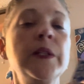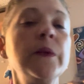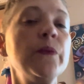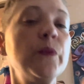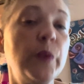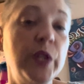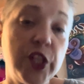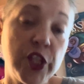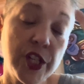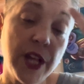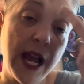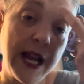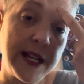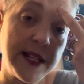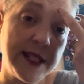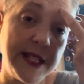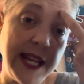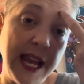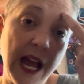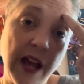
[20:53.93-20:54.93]
we just kind of
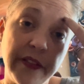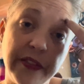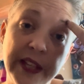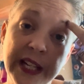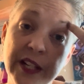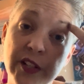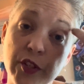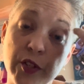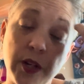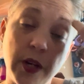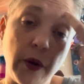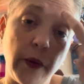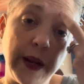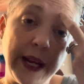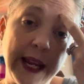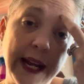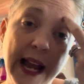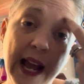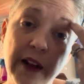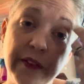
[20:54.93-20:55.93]
see how things are going
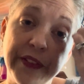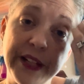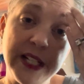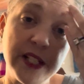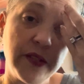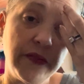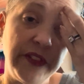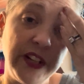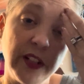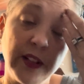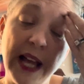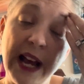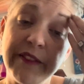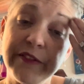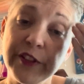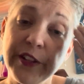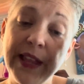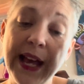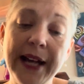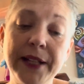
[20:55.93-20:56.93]
and how things feel
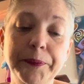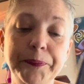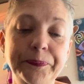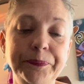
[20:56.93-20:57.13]
after that.